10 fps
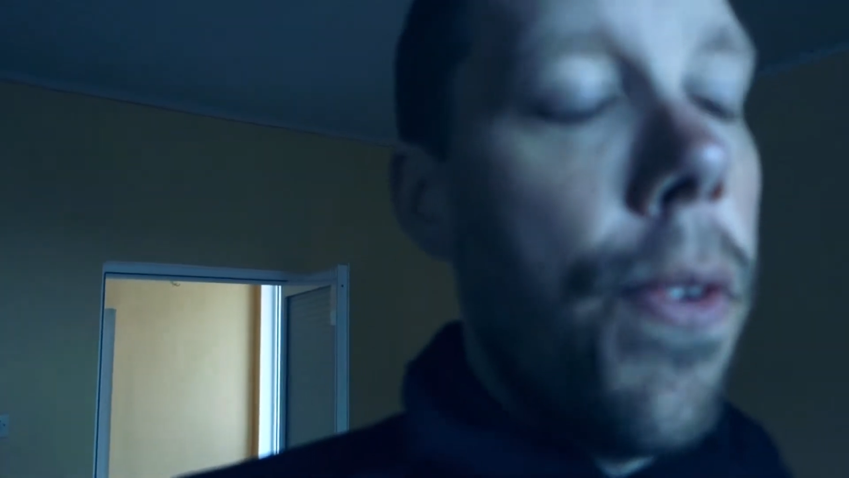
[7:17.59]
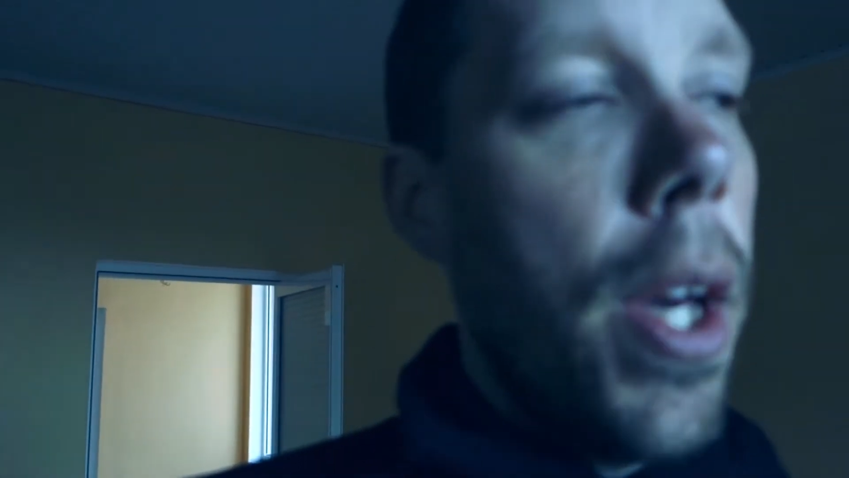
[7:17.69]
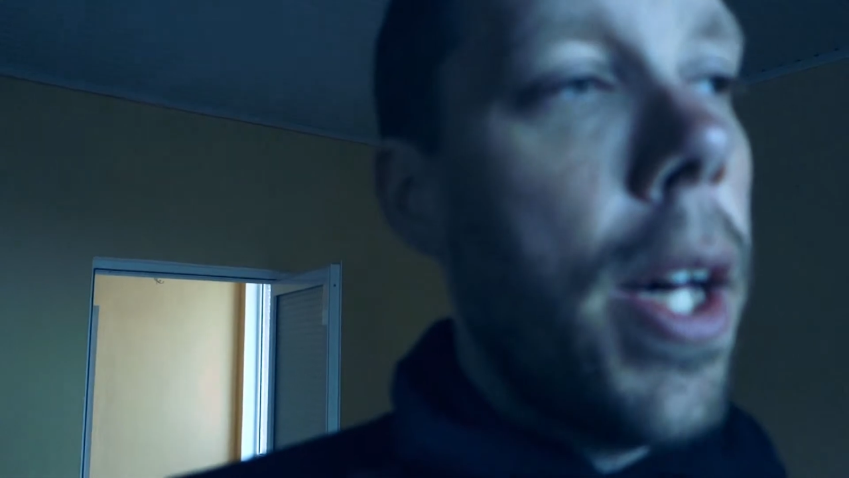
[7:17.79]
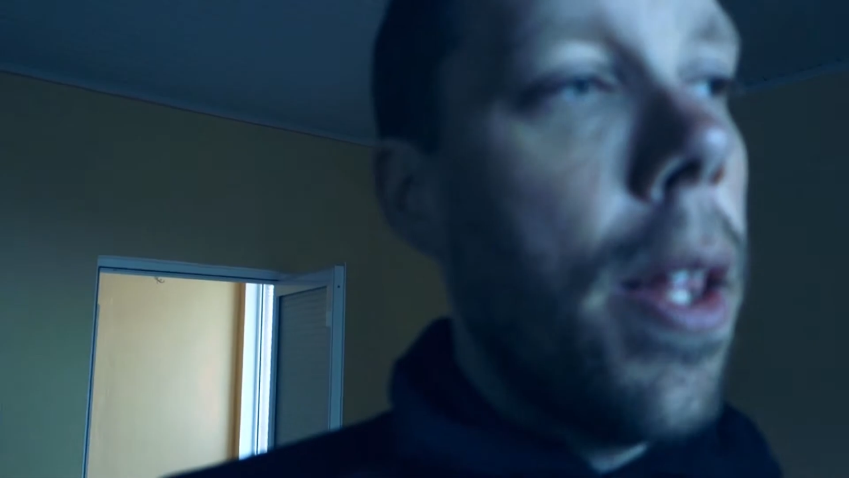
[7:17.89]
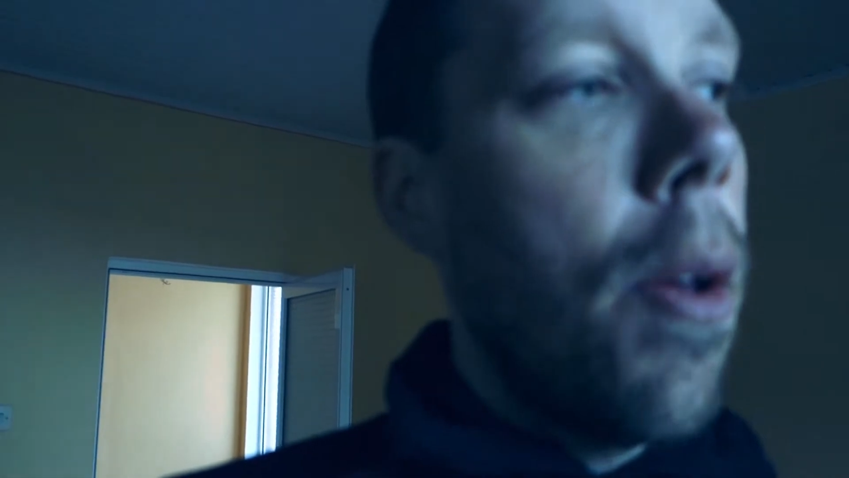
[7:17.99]

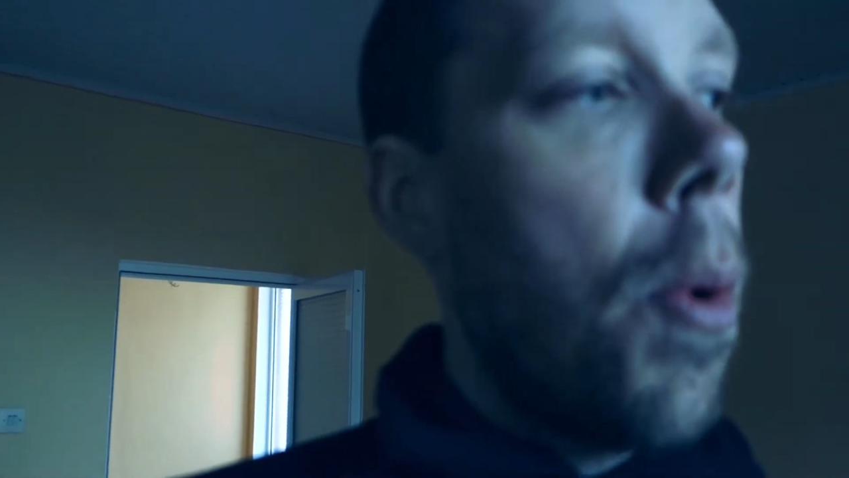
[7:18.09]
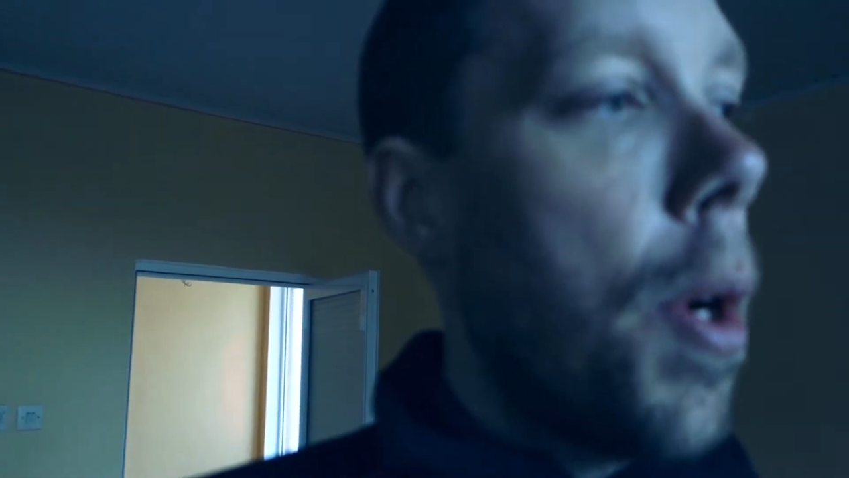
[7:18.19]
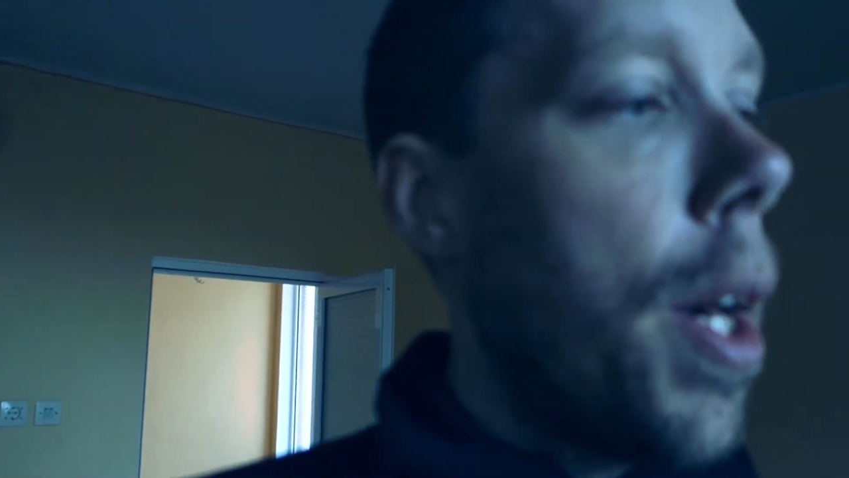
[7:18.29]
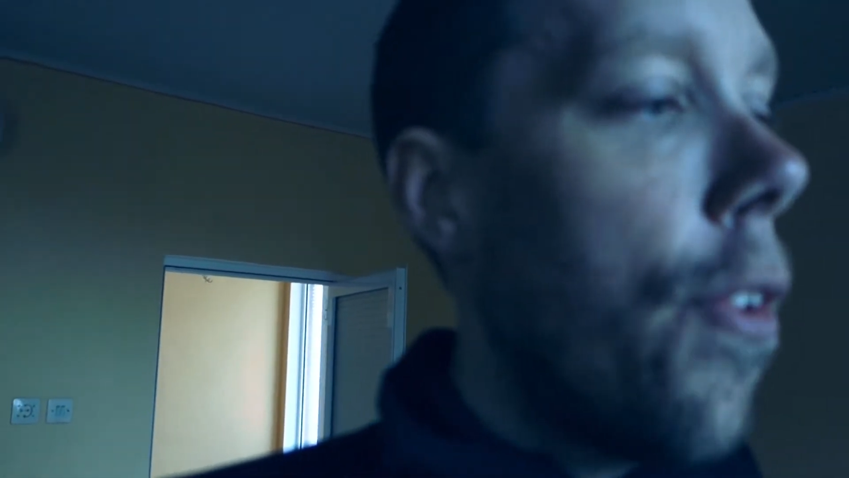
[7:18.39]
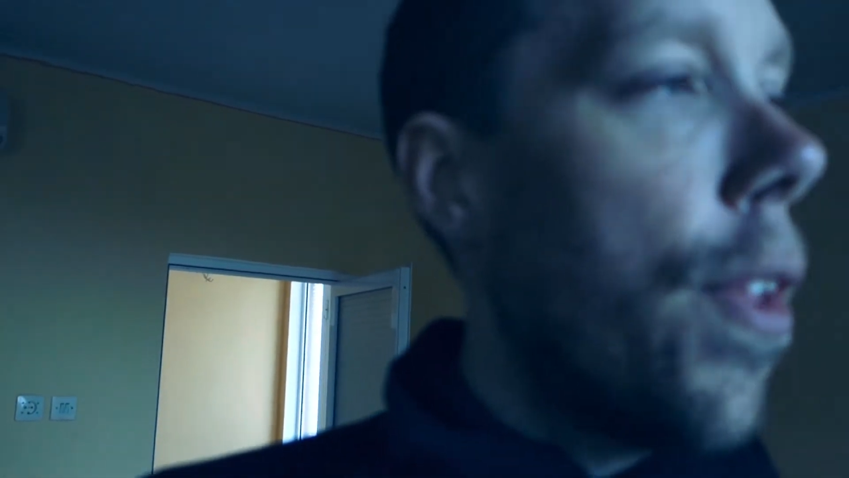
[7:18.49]
yeah, they
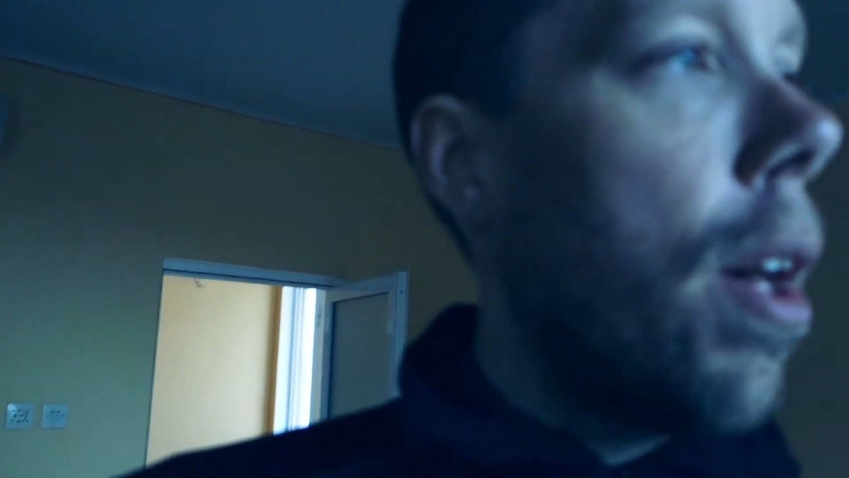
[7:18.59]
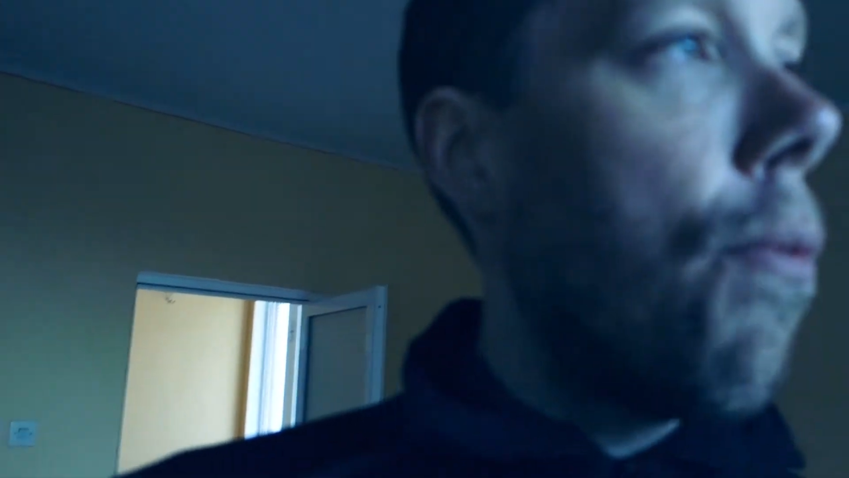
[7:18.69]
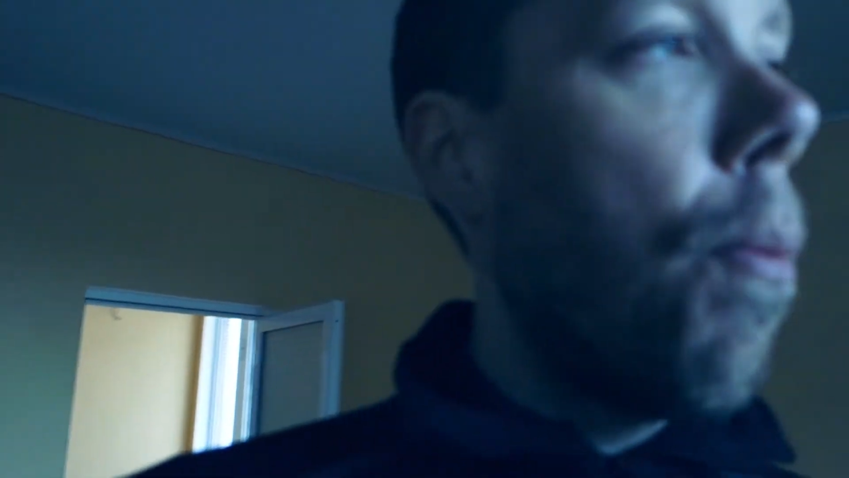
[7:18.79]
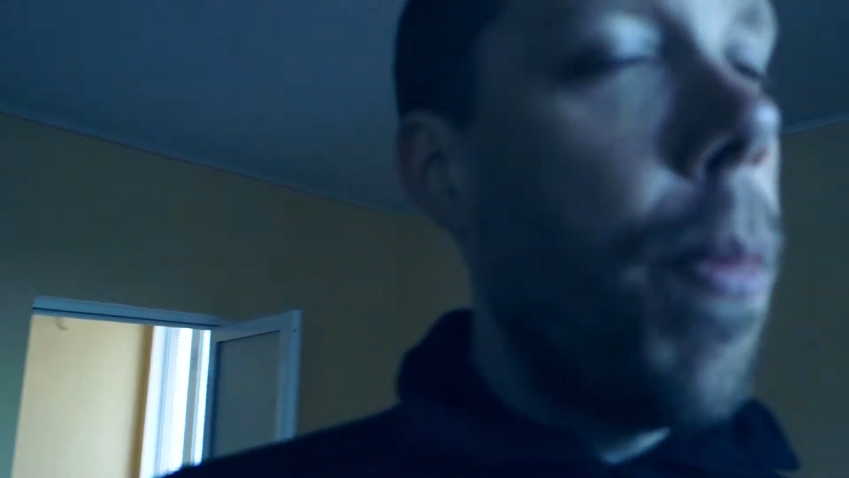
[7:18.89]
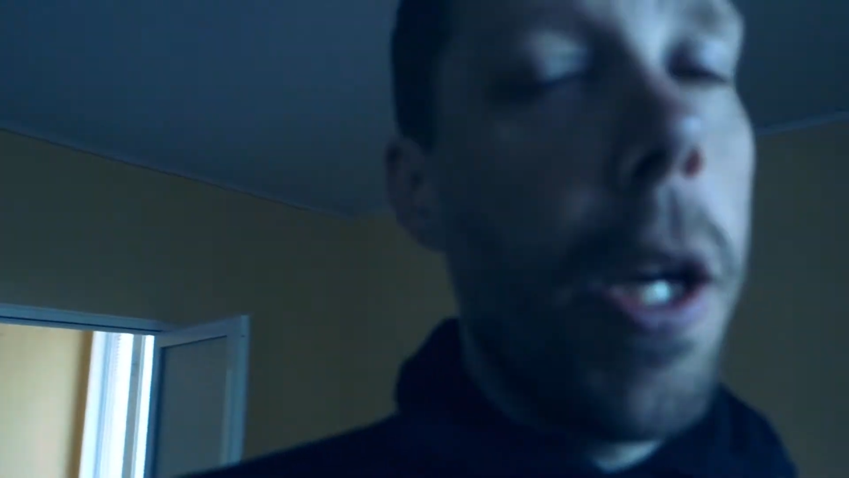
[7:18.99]
were nice
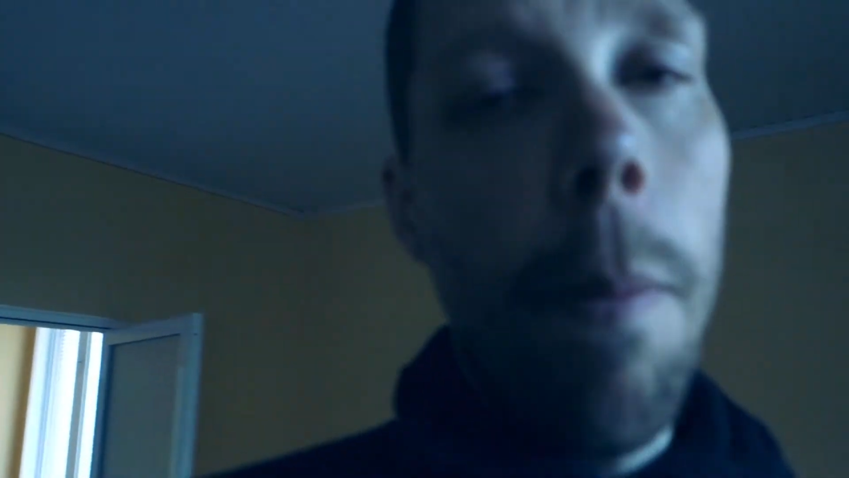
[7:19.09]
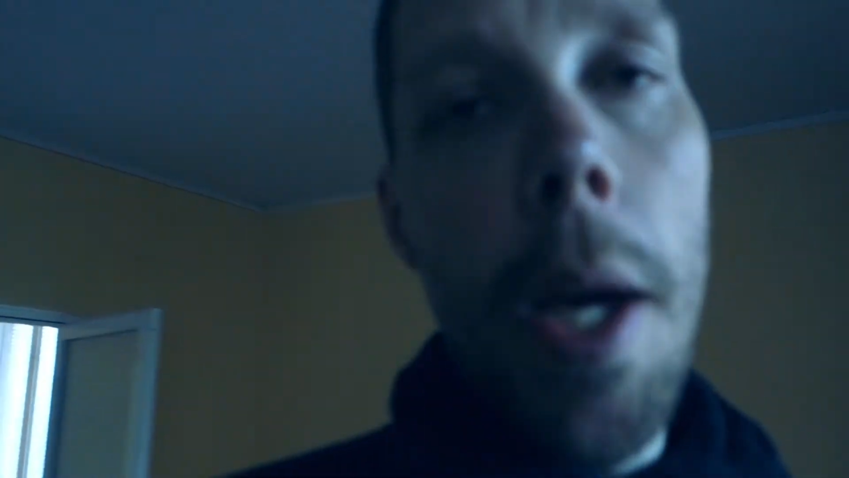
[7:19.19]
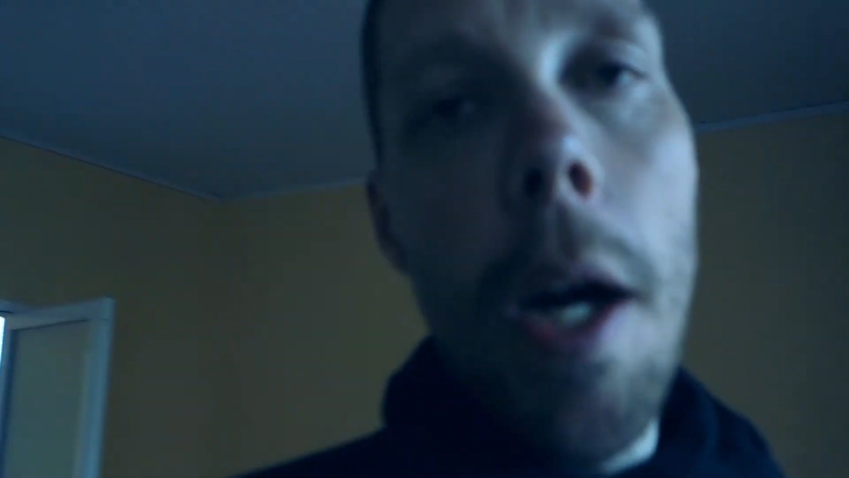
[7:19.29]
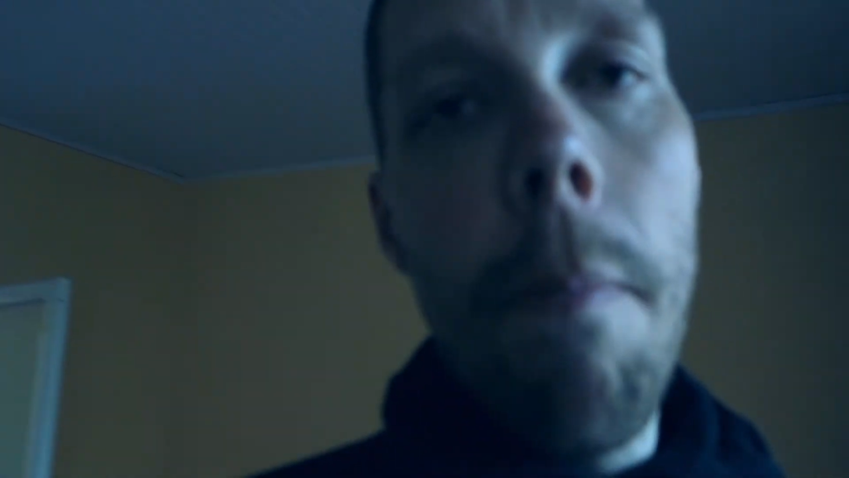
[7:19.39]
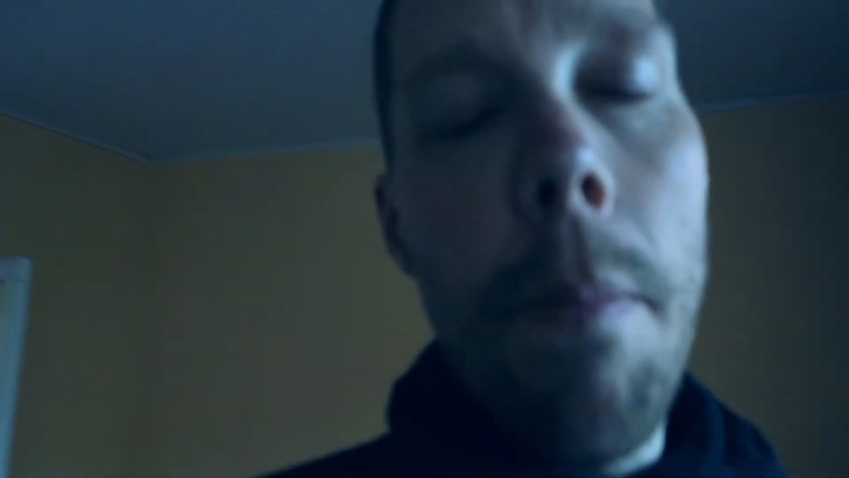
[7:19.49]
enough to pick me
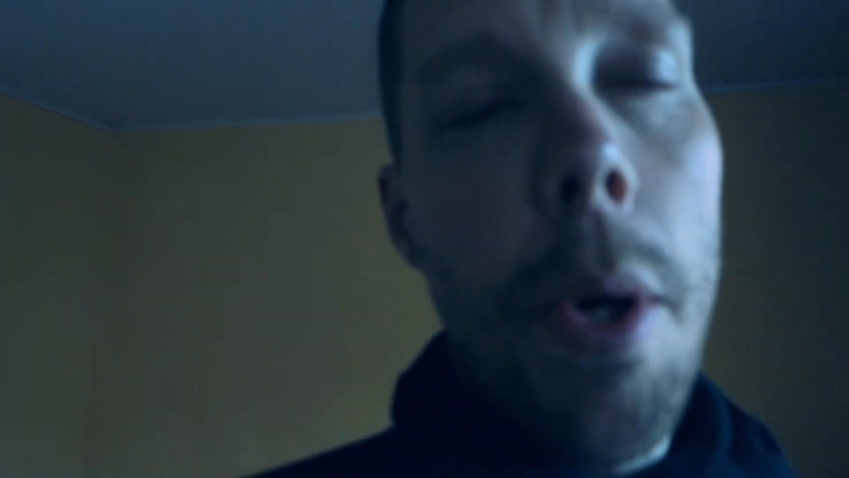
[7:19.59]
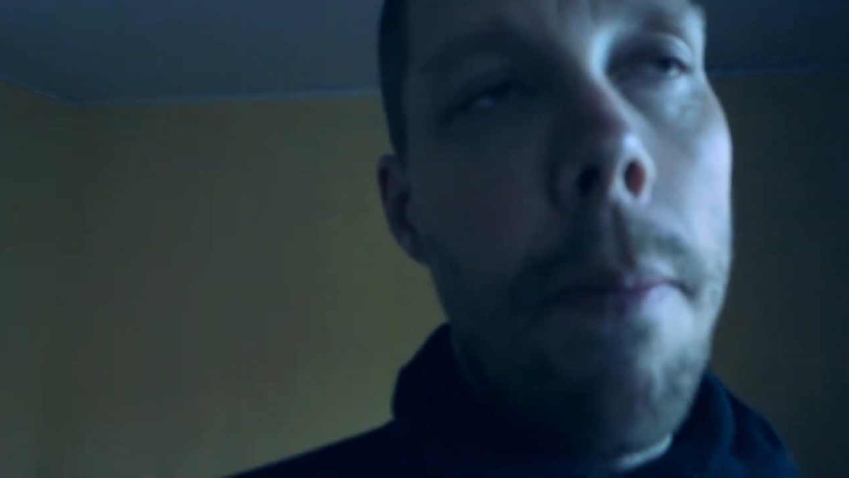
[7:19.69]
up,